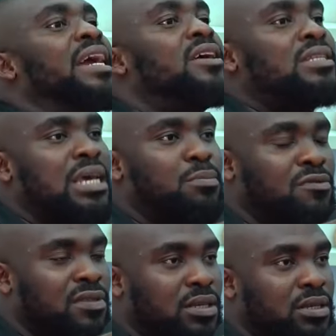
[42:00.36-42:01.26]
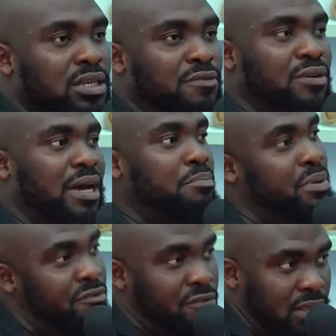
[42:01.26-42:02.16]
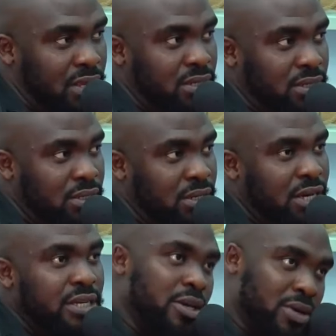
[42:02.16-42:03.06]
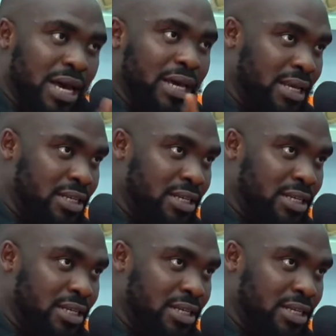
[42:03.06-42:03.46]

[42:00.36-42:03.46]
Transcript: air type of thing. If you can pay for this, then you can get